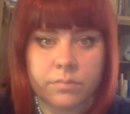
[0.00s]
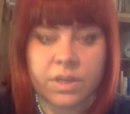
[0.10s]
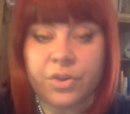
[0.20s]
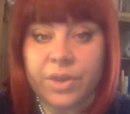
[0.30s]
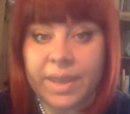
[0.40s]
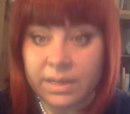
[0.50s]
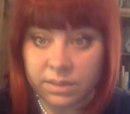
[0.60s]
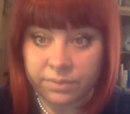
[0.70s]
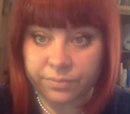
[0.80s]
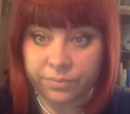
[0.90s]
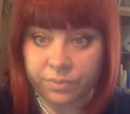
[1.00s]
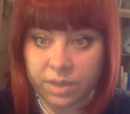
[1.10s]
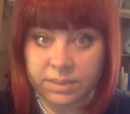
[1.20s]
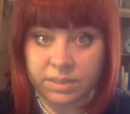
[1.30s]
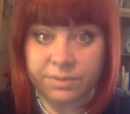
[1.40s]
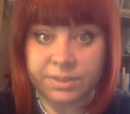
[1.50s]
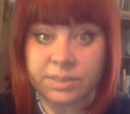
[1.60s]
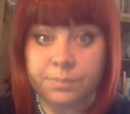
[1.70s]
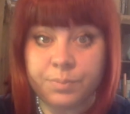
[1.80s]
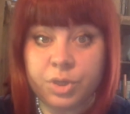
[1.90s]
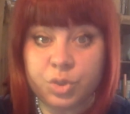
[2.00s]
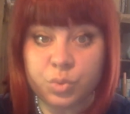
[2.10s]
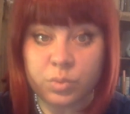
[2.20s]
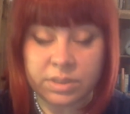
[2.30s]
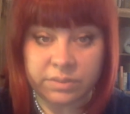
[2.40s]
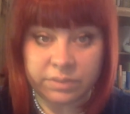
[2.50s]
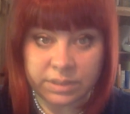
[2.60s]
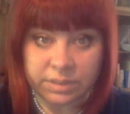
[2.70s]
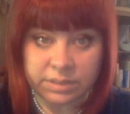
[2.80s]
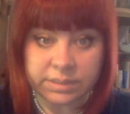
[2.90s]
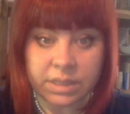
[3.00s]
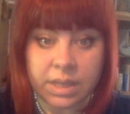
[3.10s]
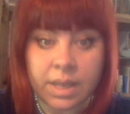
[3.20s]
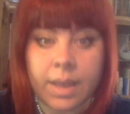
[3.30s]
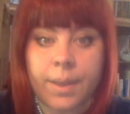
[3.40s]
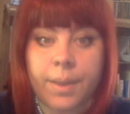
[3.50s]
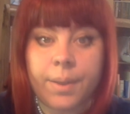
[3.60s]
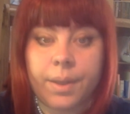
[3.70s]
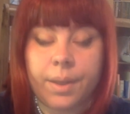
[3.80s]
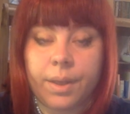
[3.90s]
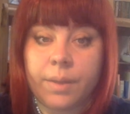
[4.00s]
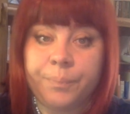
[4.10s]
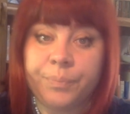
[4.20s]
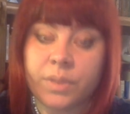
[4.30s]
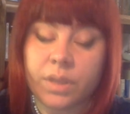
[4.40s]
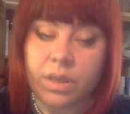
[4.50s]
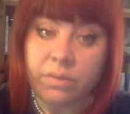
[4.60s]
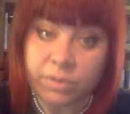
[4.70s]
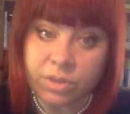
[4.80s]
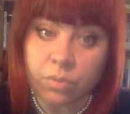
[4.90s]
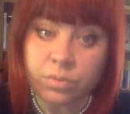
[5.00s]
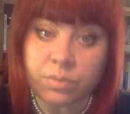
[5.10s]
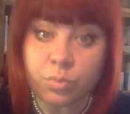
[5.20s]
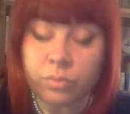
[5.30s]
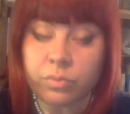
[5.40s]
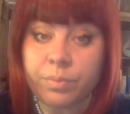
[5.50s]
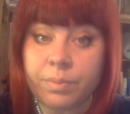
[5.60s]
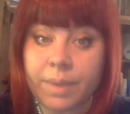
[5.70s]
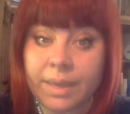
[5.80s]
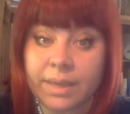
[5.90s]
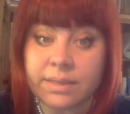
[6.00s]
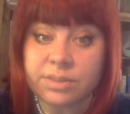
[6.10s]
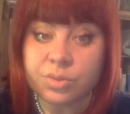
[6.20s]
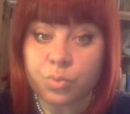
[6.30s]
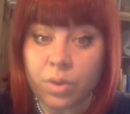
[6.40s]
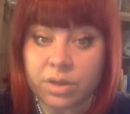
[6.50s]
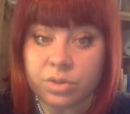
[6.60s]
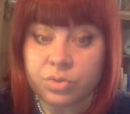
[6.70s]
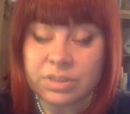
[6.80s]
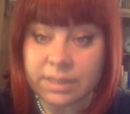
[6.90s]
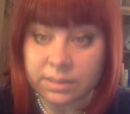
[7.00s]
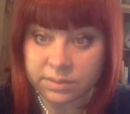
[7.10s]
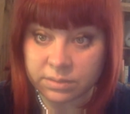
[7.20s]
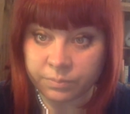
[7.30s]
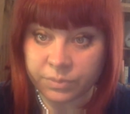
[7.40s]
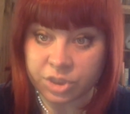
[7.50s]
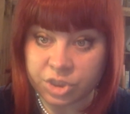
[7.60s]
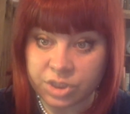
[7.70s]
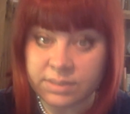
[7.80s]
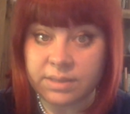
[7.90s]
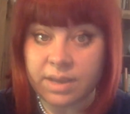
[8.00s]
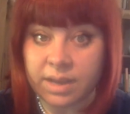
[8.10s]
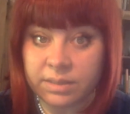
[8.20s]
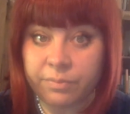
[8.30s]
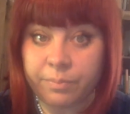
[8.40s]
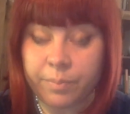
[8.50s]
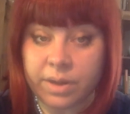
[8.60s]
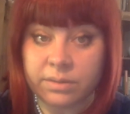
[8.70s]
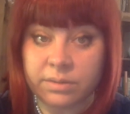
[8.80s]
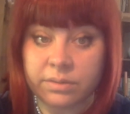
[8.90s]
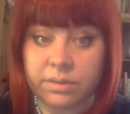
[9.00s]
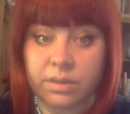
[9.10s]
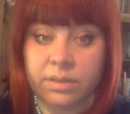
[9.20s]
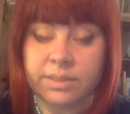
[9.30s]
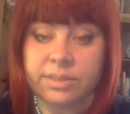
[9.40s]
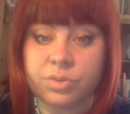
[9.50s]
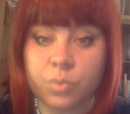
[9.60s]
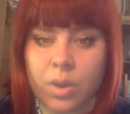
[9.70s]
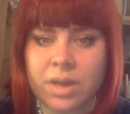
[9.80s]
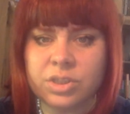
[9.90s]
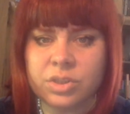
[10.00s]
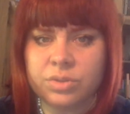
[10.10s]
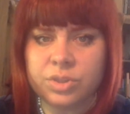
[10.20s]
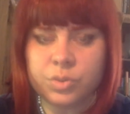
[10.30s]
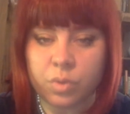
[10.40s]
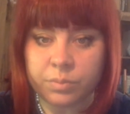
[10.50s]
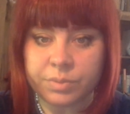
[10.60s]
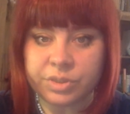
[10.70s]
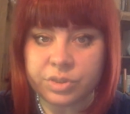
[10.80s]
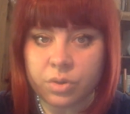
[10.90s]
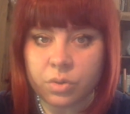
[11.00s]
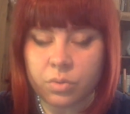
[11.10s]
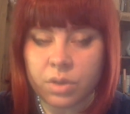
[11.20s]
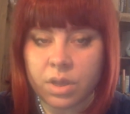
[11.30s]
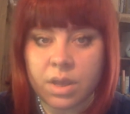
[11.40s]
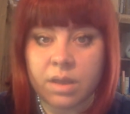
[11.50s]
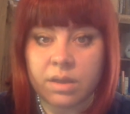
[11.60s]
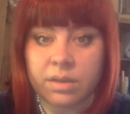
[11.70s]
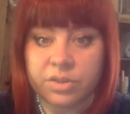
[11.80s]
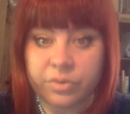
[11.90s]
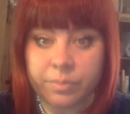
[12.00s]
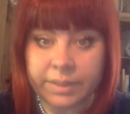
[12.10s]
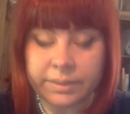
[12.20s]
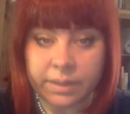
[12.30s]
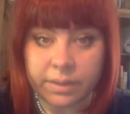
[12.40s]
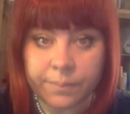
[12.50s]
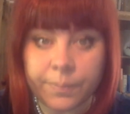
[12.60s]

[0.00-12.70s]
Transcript: creative activities, spiritual activities. Um, even though the moon will be making square to Saturn, she's the active part in this square, so this won't be so uh, dramatic.